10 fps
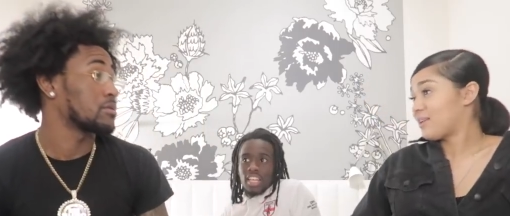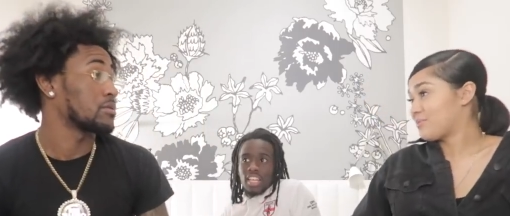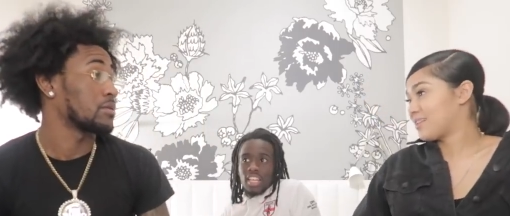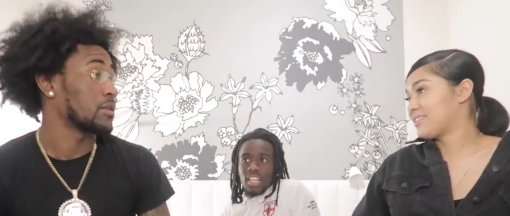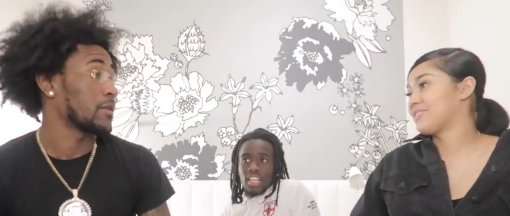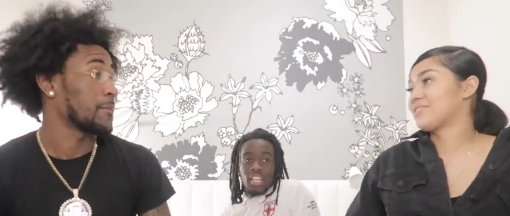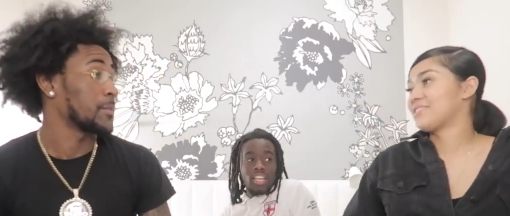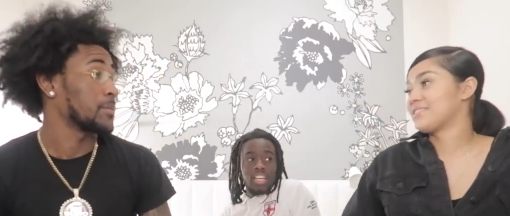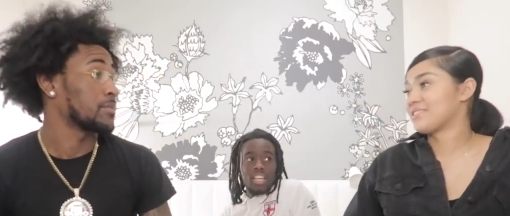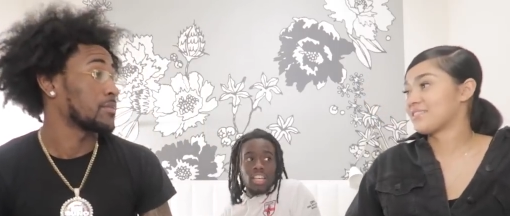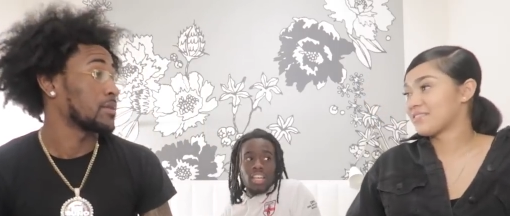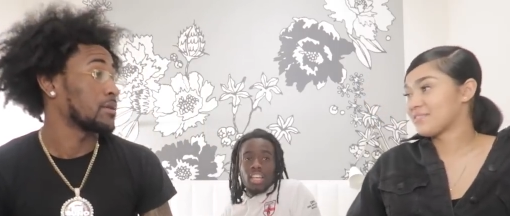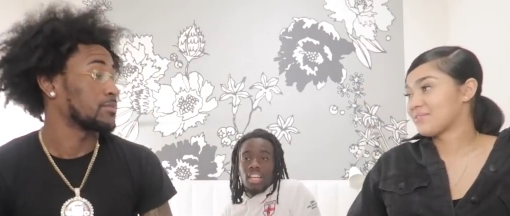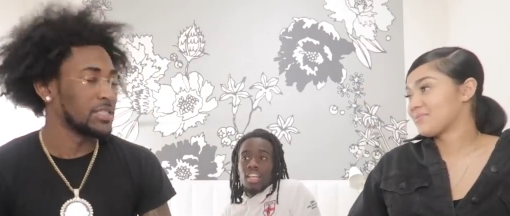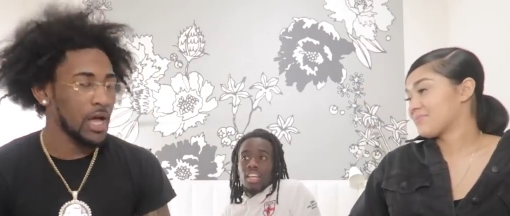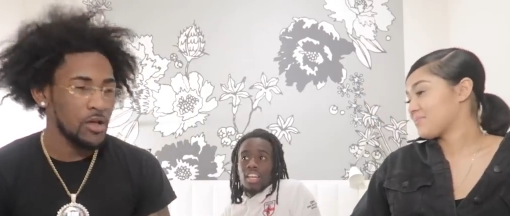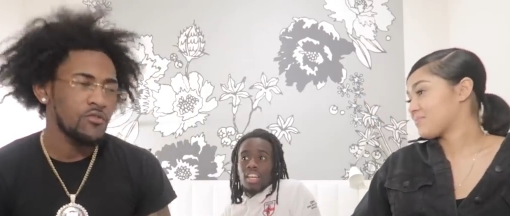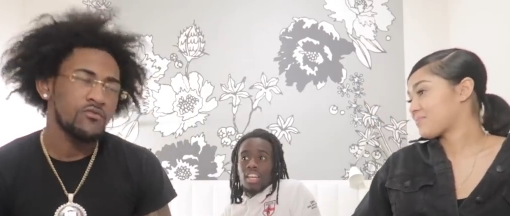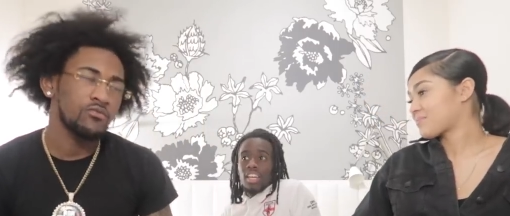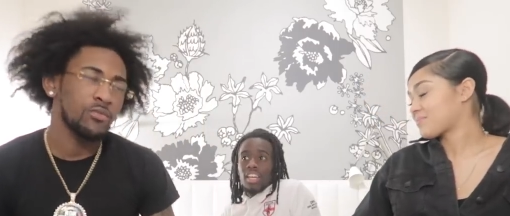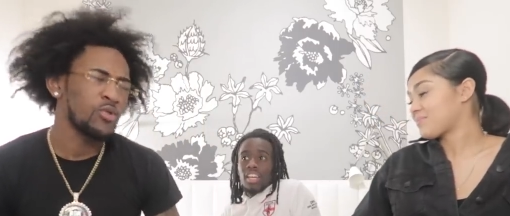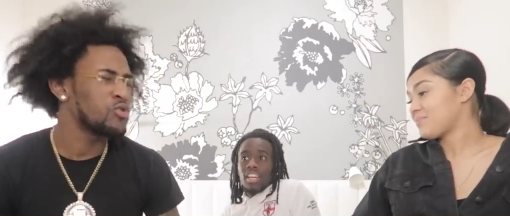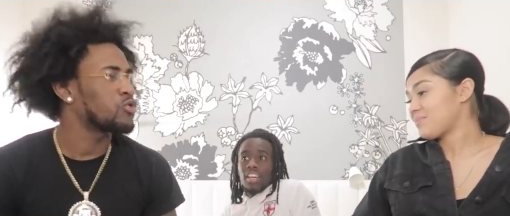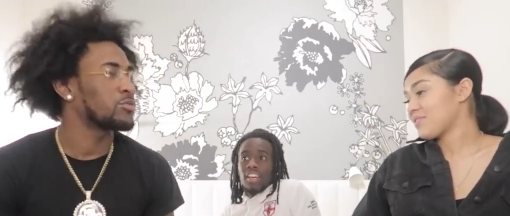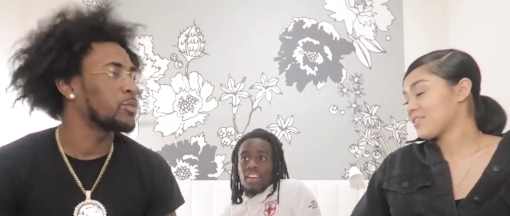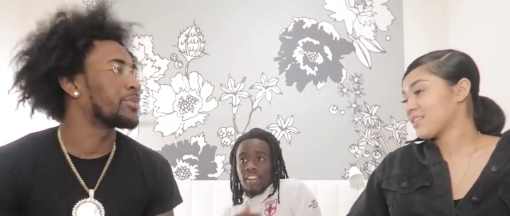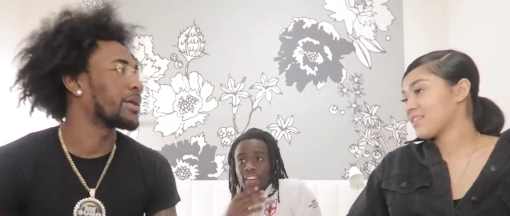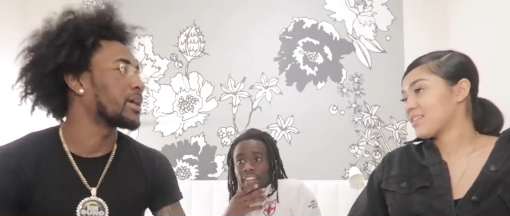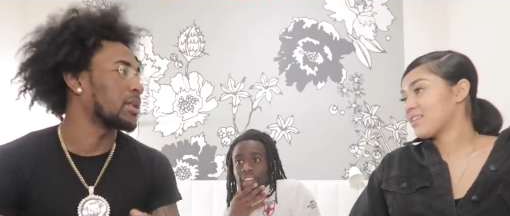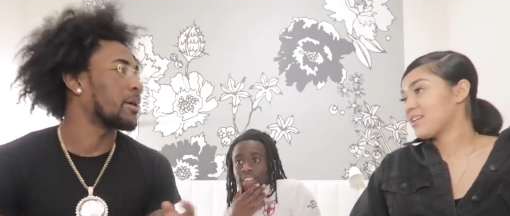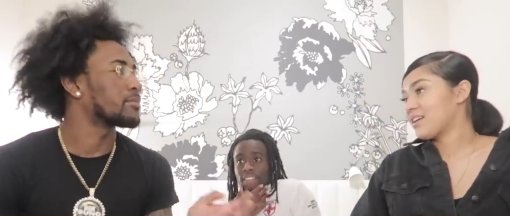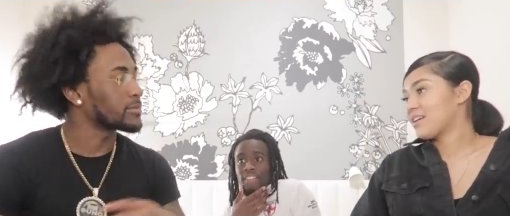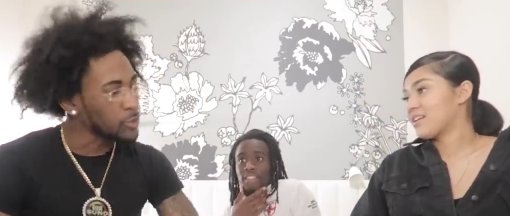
Speaker 1: No, I'm not serious.
Speaker 2: Nah, but we we playing. I'm,